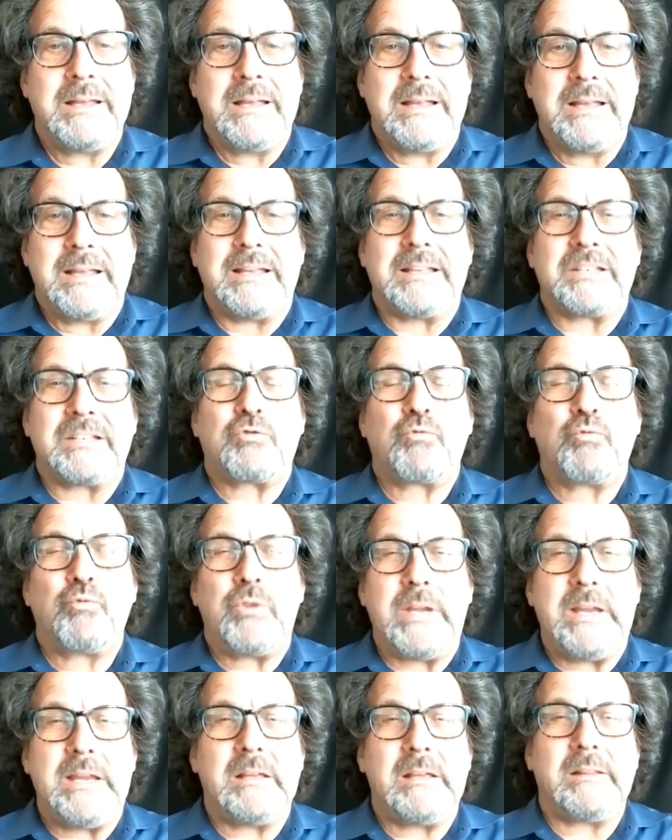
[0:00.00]
it's
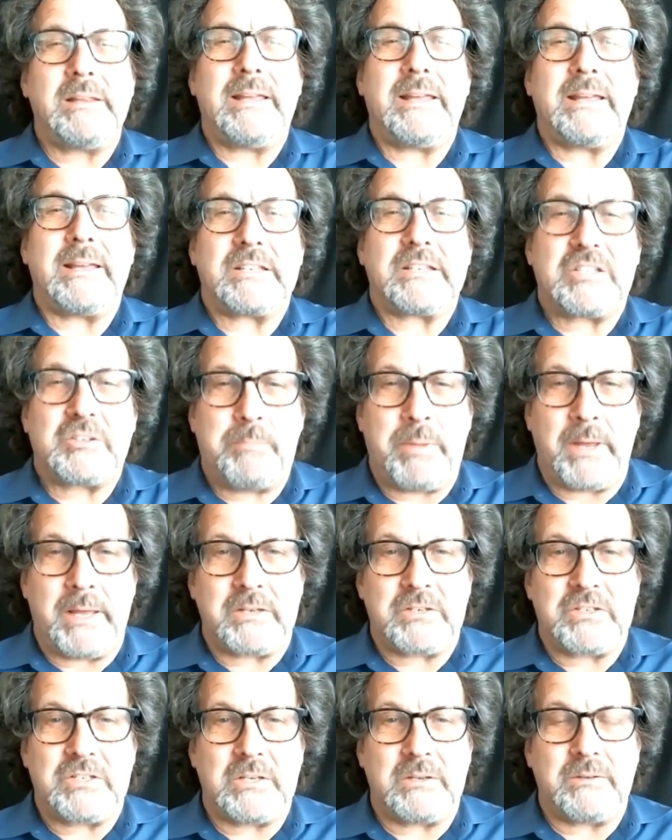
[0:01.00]
really
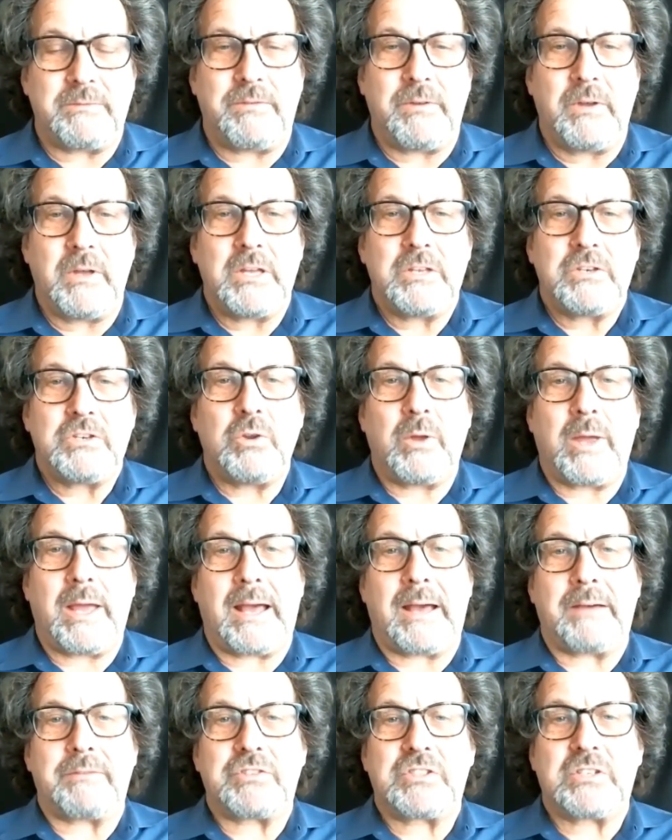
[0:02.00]
expensive to
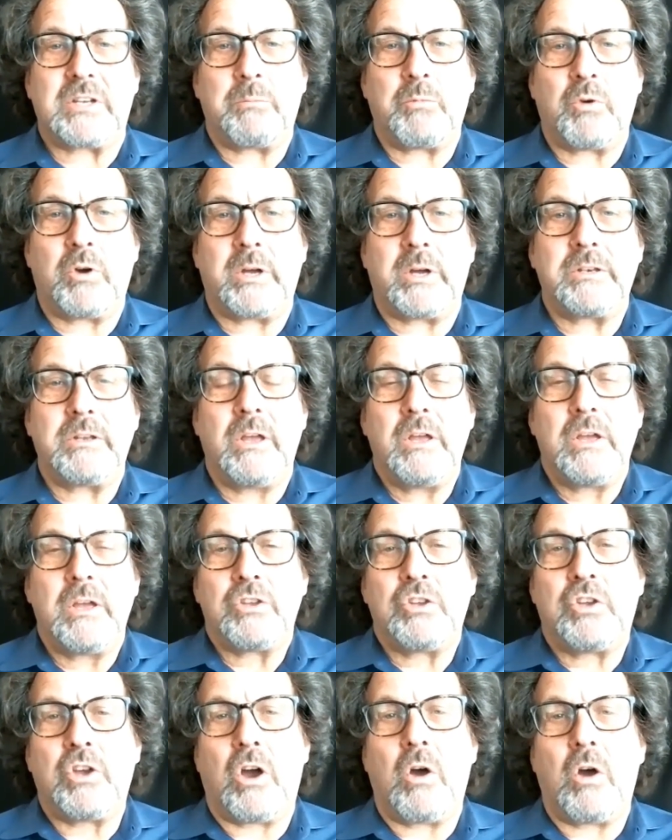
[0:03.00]
have someone
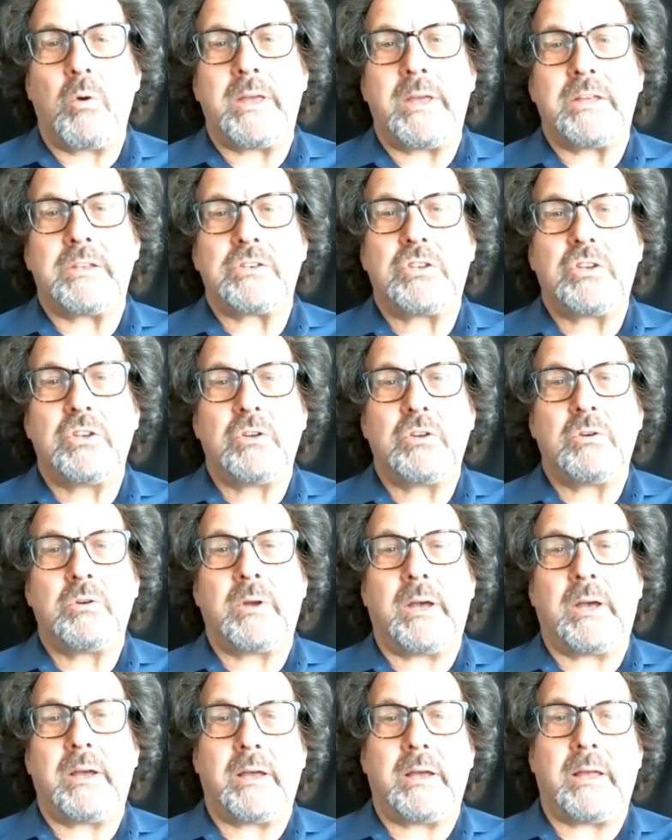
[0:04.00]
go into
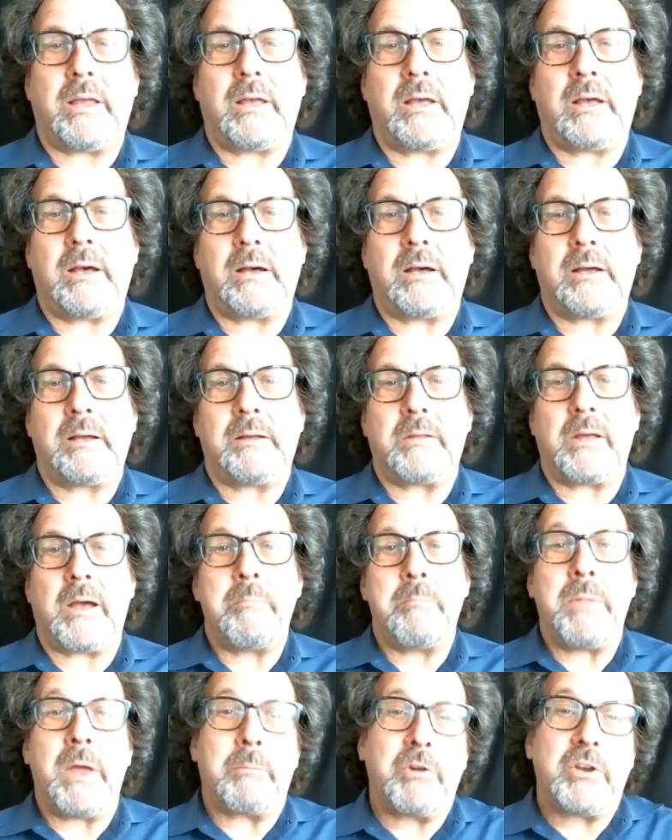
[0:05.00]
uh, a
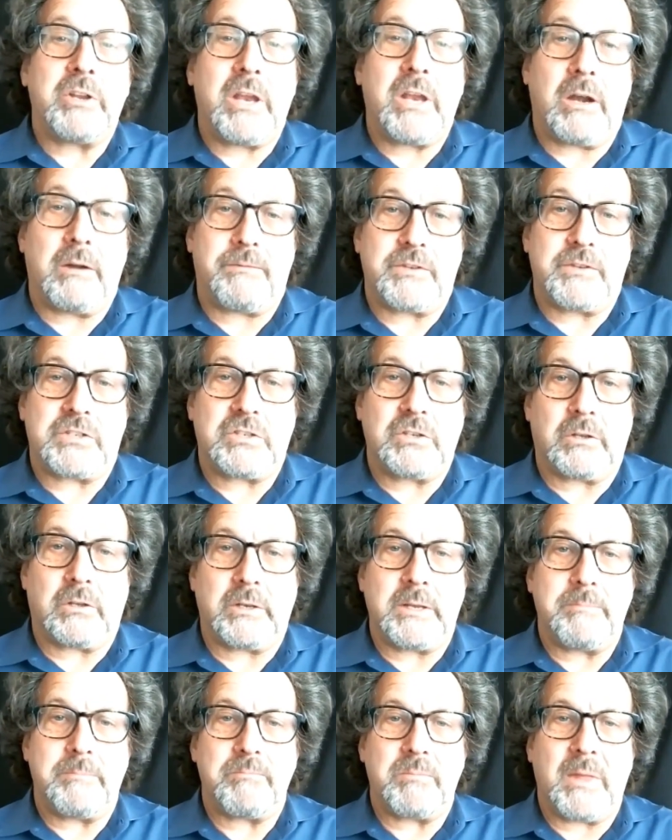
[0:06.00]
memory care
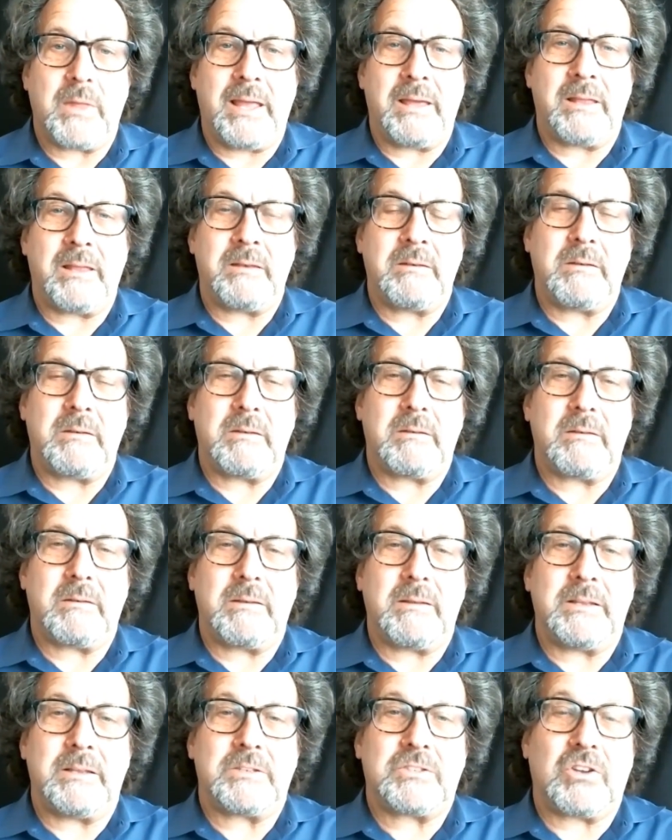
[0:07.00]
facility, and
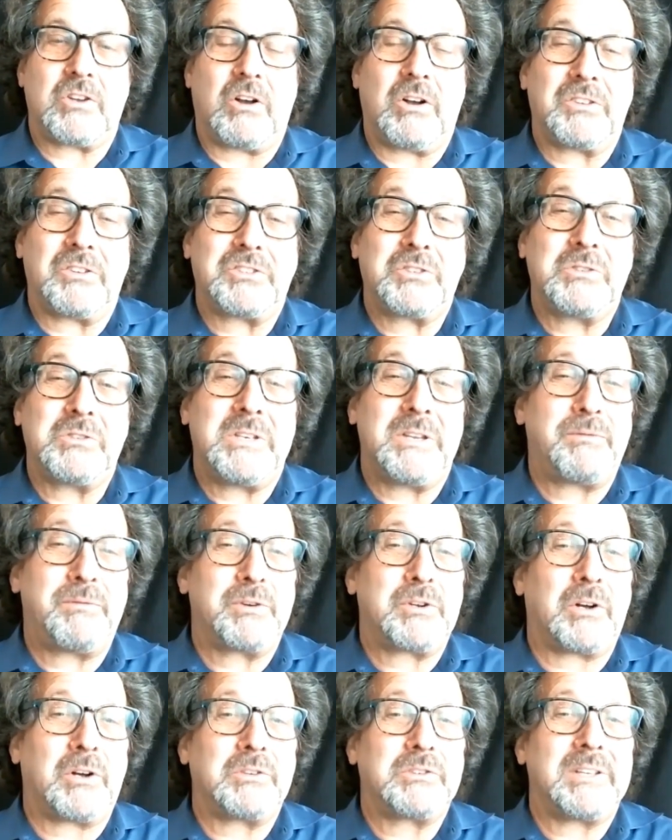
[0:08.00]
it's also
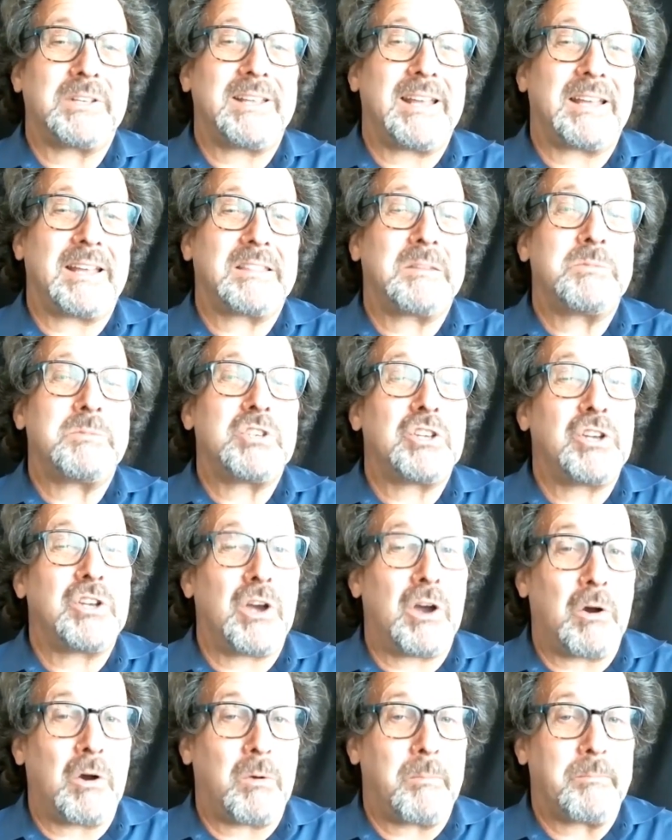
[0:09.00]
difficult to get them to
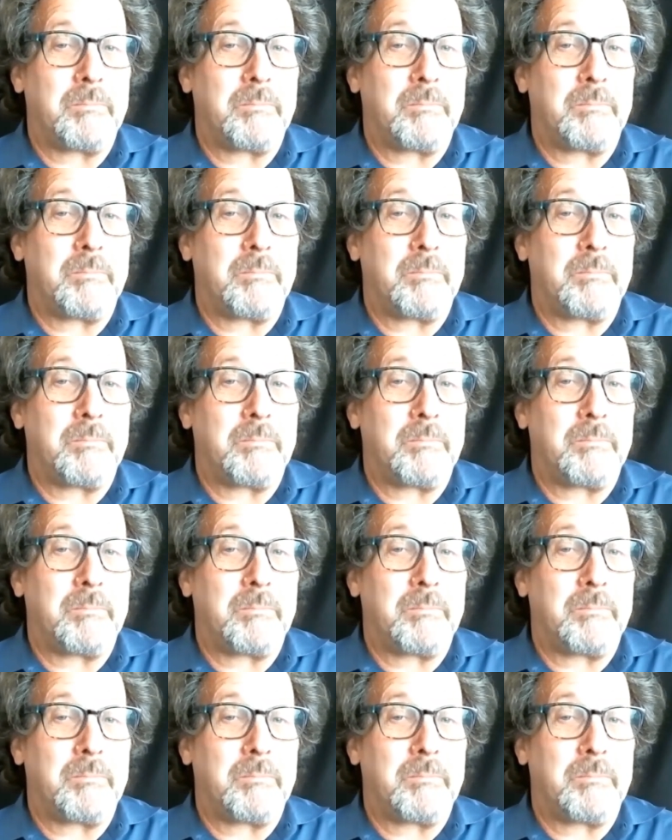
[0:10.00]
go.